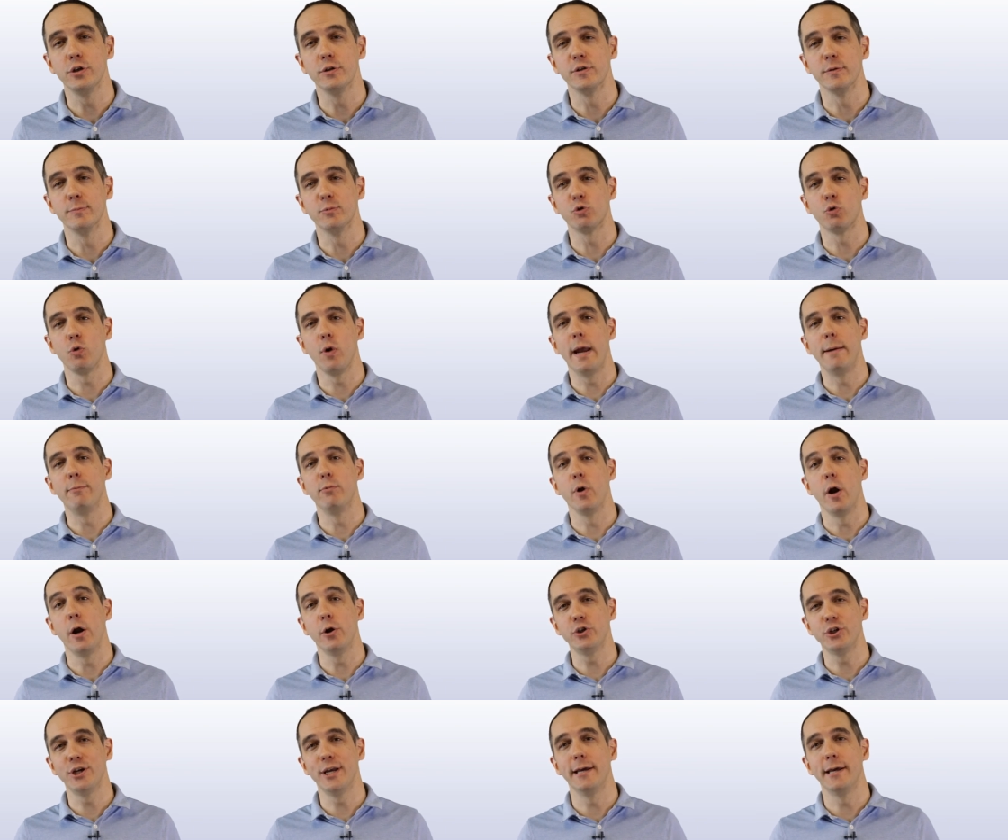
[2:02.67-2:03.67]
subscribe to
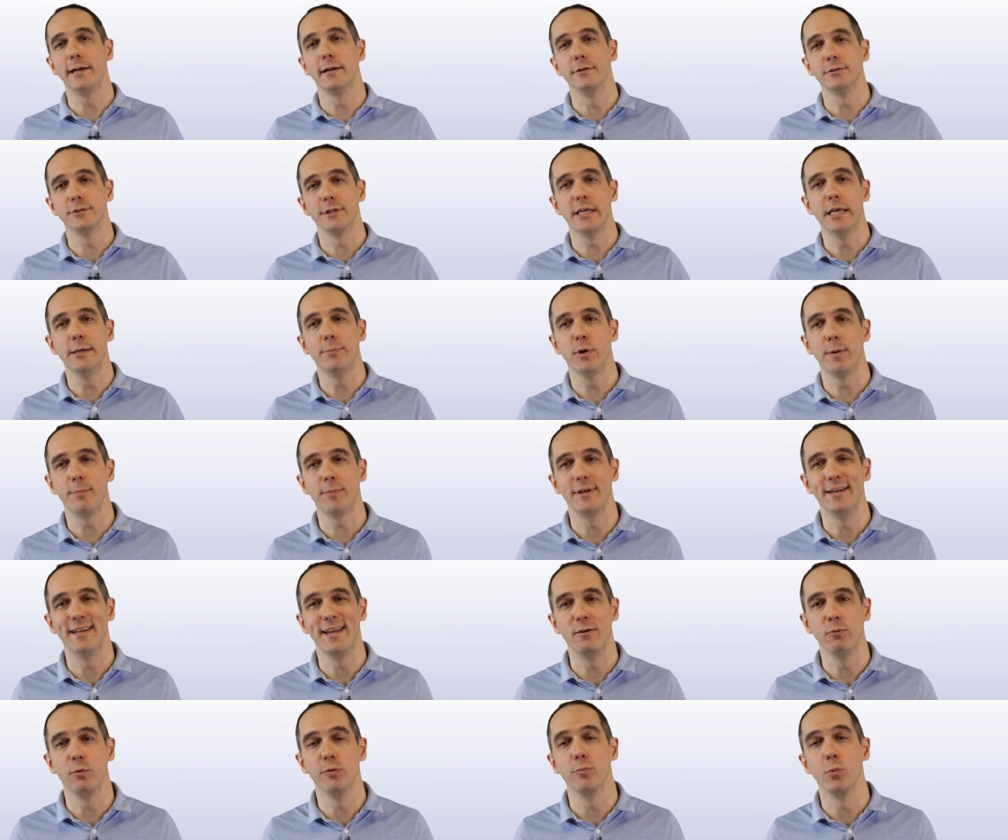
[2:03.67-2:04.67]
our channel to keep up to
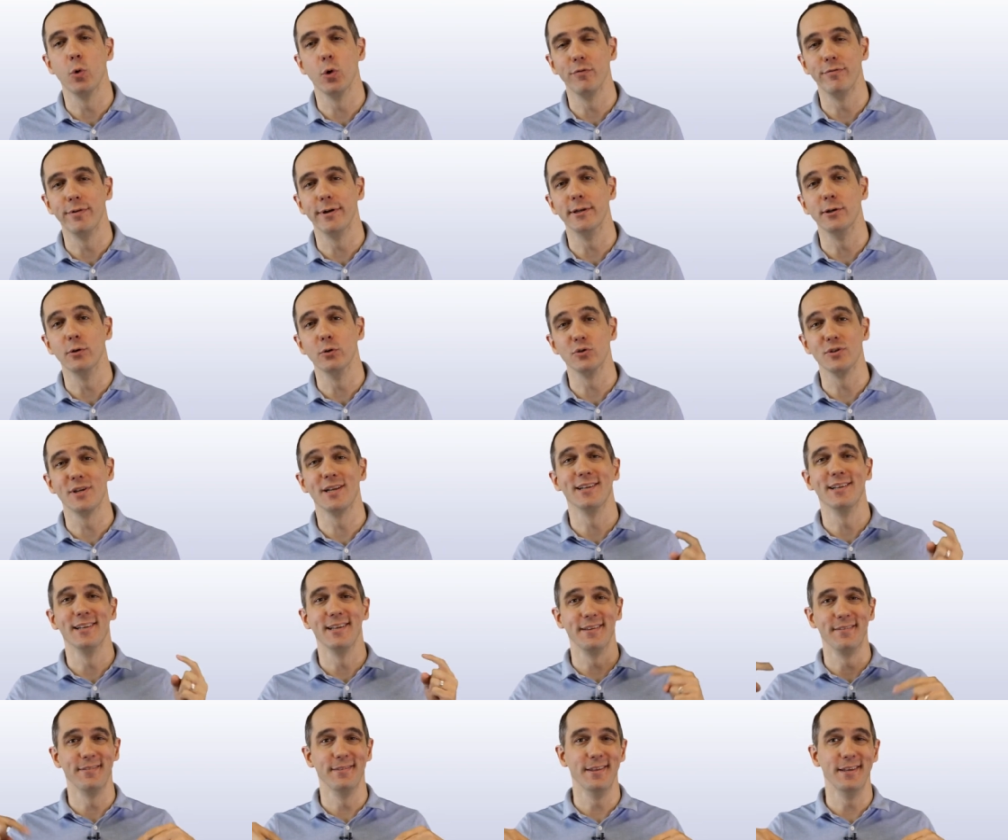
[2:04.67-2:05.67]
date with more videos
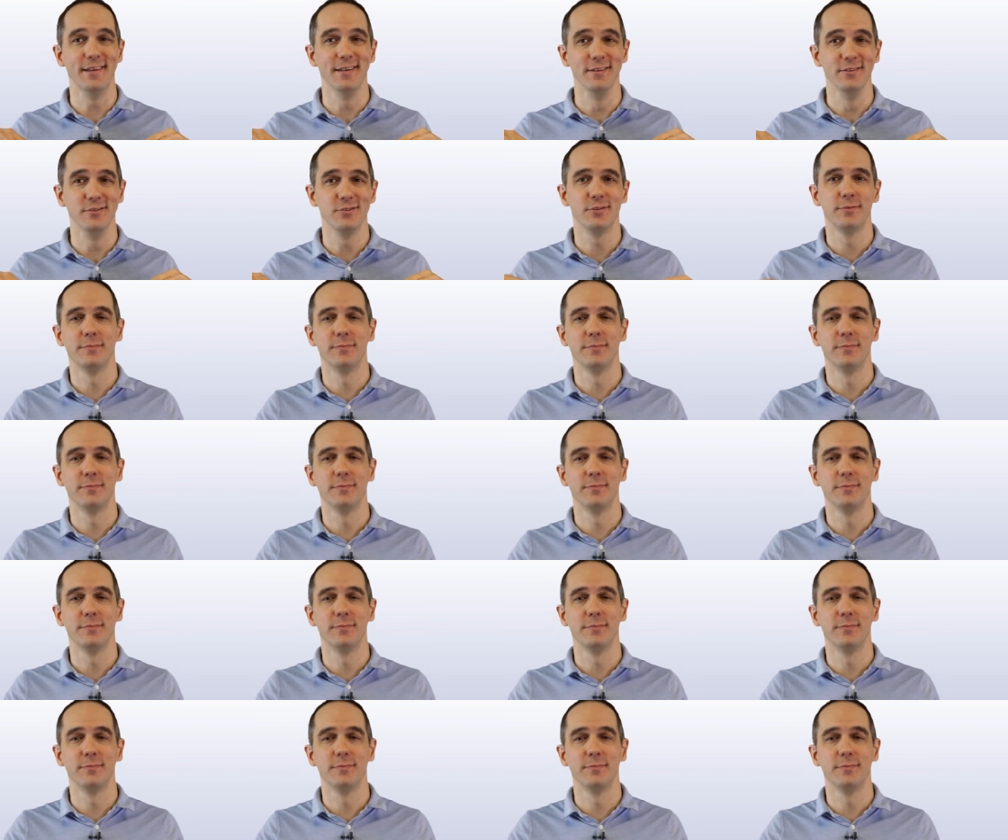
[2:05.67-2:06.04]
like these.